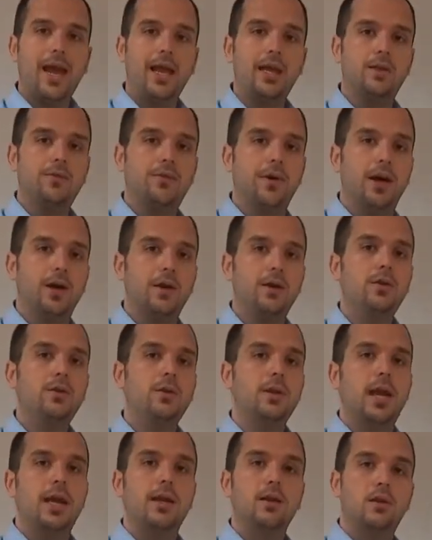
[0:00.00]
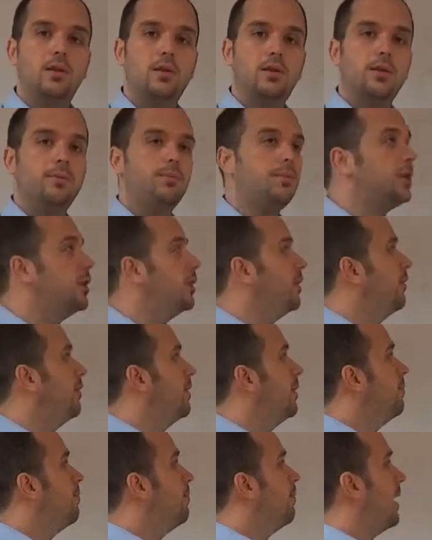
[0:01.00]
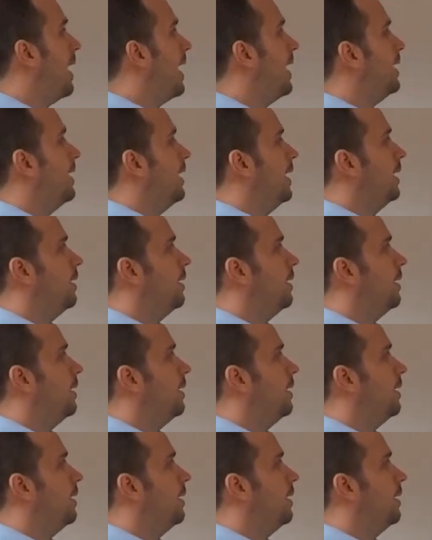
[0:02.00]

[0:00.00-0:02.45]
x values and substitute them back